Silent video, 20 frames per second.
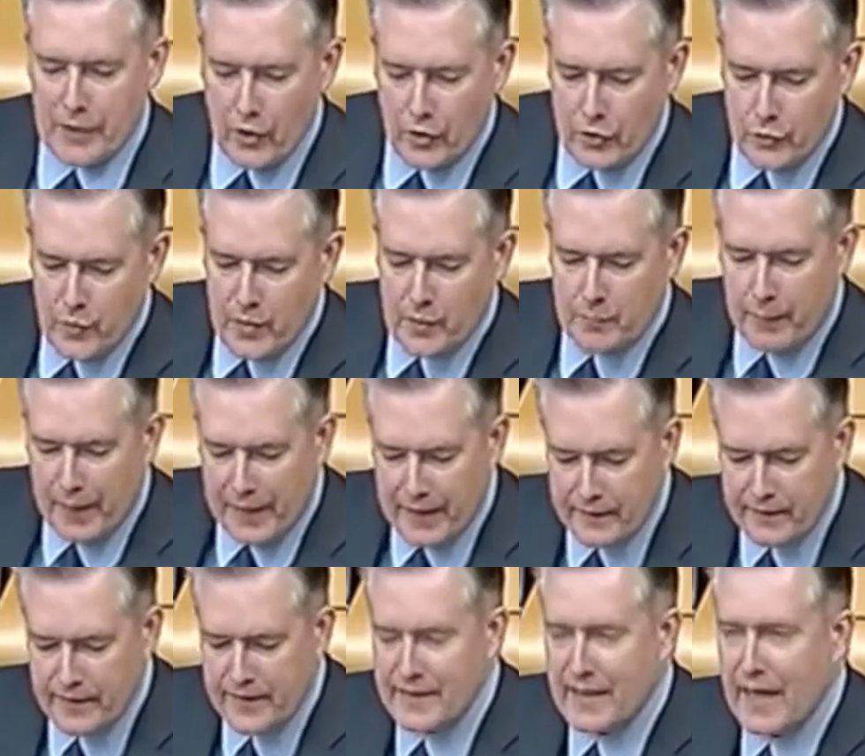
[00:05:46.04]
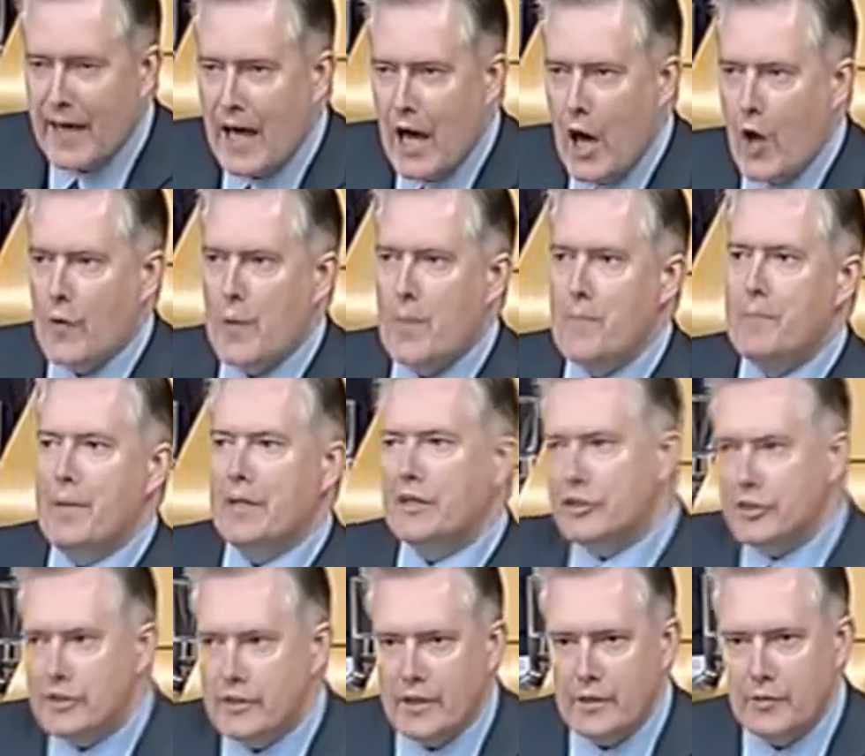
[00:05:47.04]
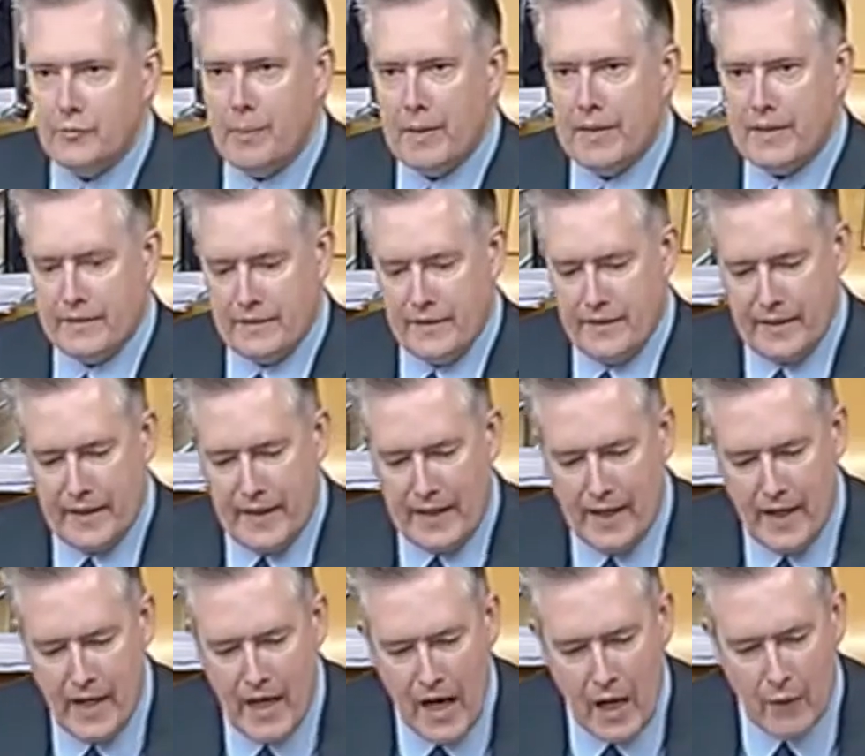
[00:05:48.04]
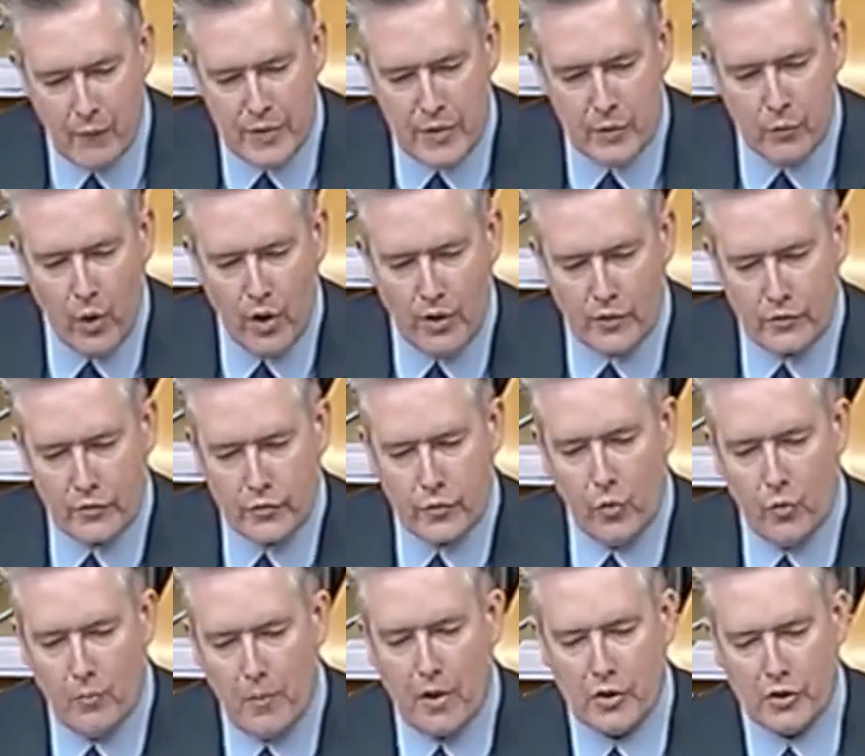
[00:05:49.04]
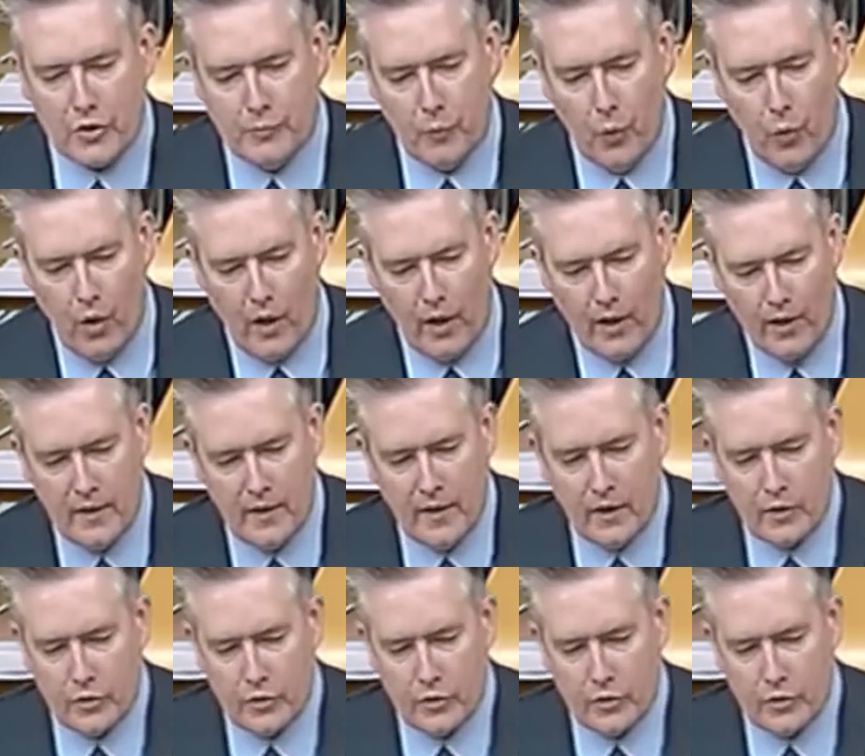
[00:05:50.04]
because we're bigger than that, our ambition is bigger than that, and we want so much more.